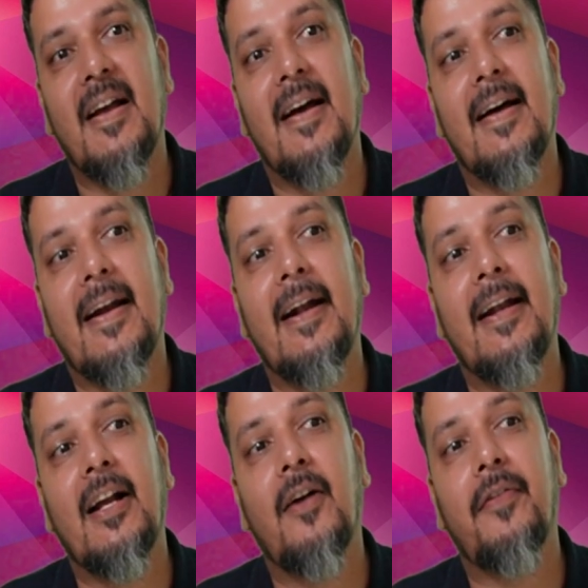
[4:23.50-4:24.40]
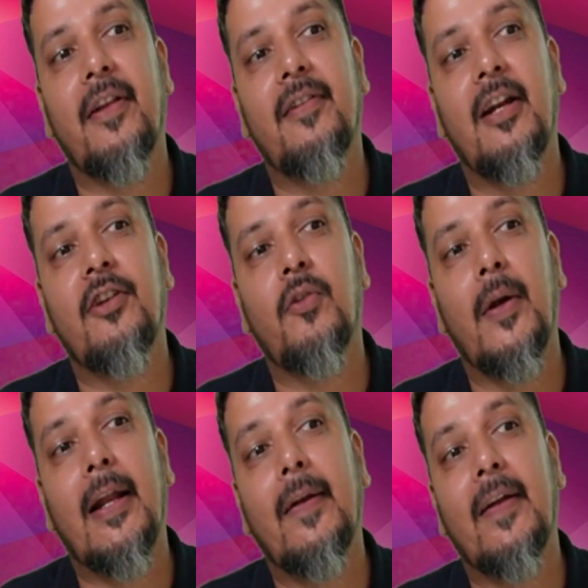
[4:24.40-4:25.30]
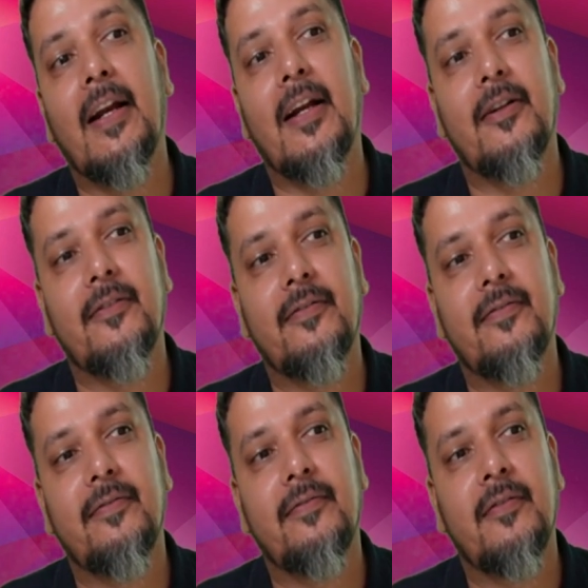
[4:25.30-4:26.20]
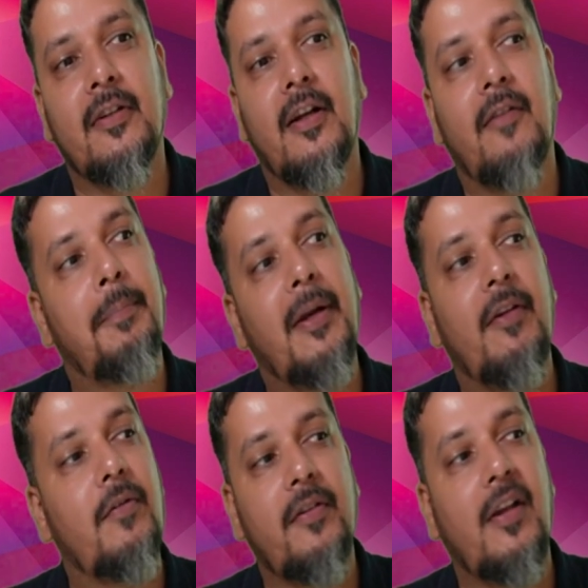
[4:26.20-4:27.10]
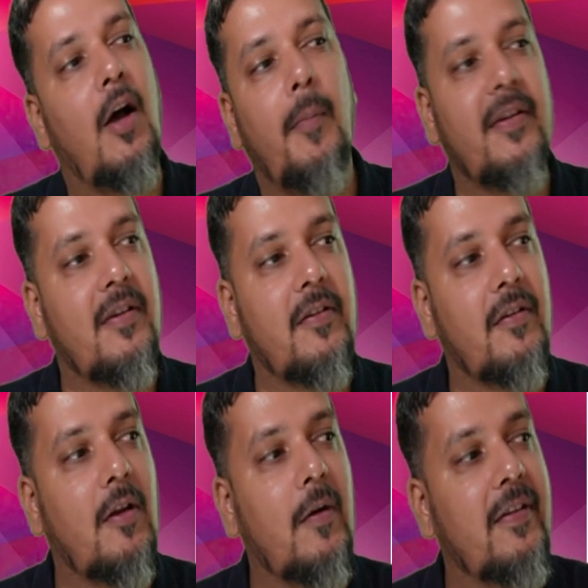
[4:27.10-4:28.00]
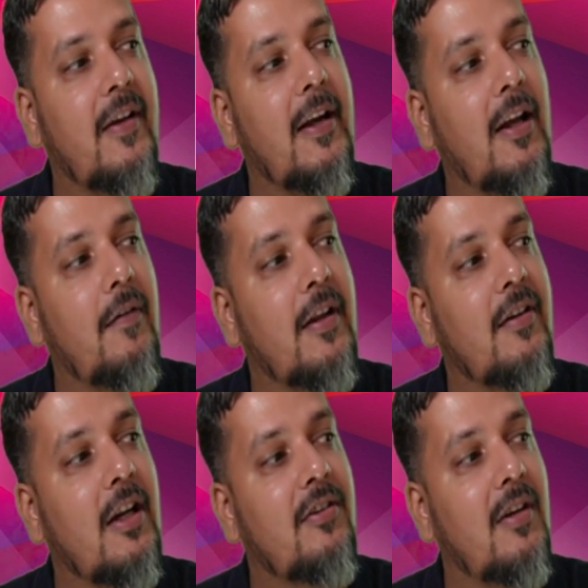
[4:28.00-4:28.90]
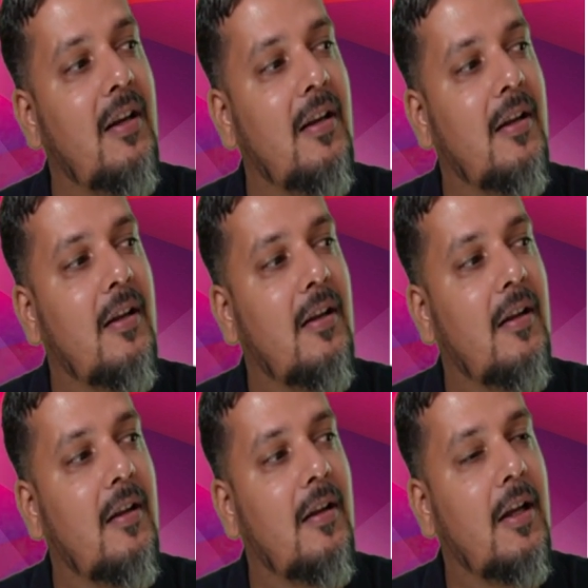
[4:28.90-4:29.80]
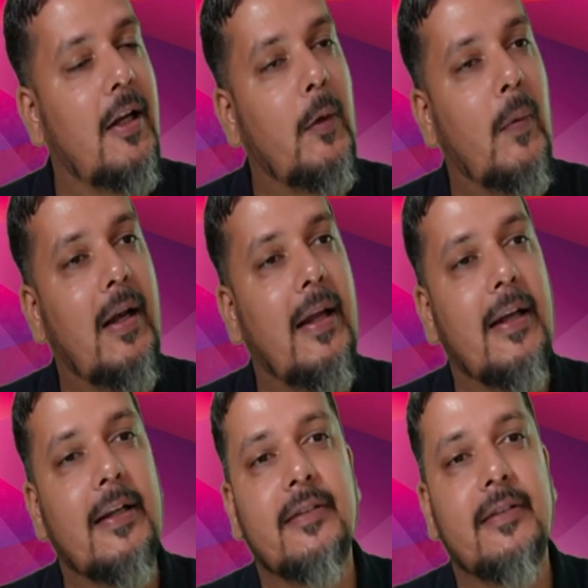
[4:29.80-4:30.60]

renting of residential dwelling. Previous was government services. Now it is renting of residential dwelling